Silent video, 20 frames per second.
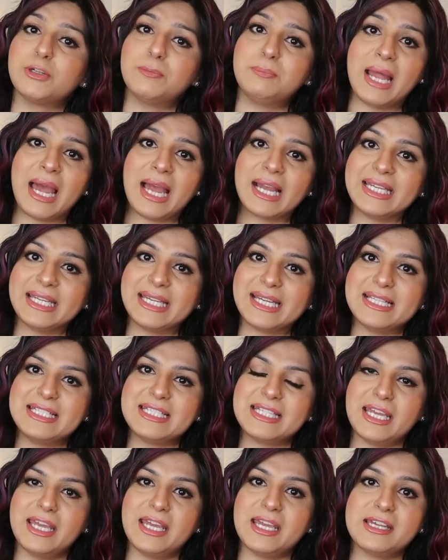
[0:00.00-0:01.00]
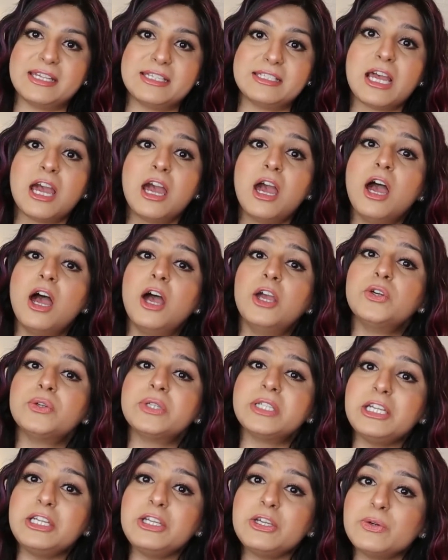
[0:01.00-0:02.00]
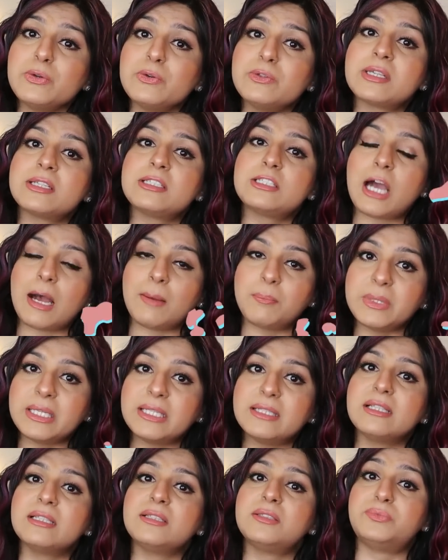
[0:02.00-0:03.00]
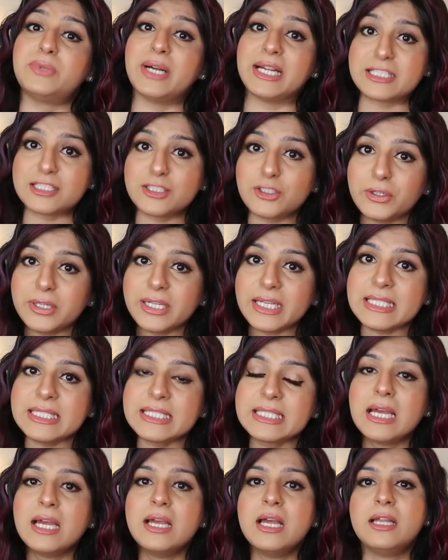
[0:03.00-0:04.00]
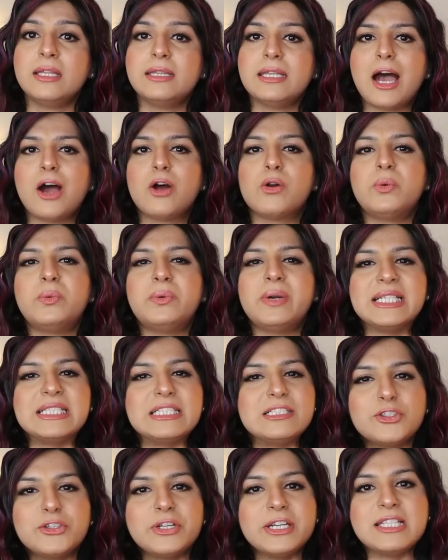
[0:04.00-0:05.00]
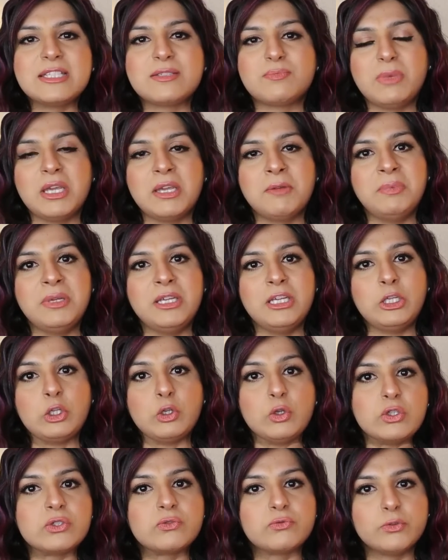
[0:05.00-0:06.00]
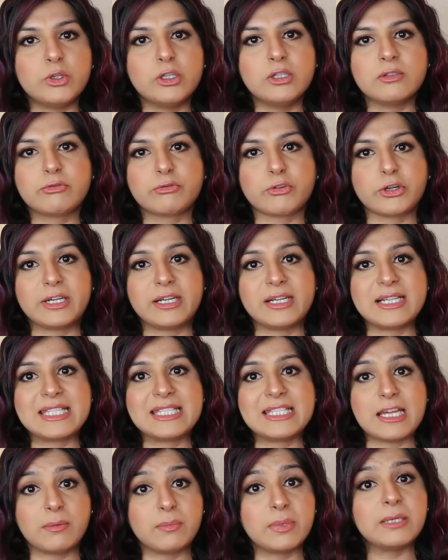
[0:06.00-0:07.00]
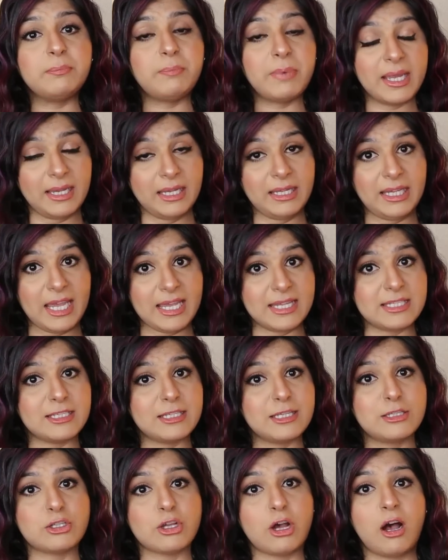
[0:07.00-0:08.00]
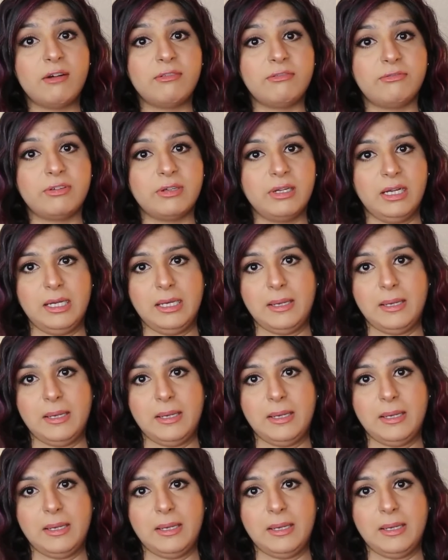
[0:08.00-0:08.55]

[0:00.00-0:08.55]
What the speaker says: for blackheads is you want to use topical retinoids. Now, retinoids may be useful for stubborn cases of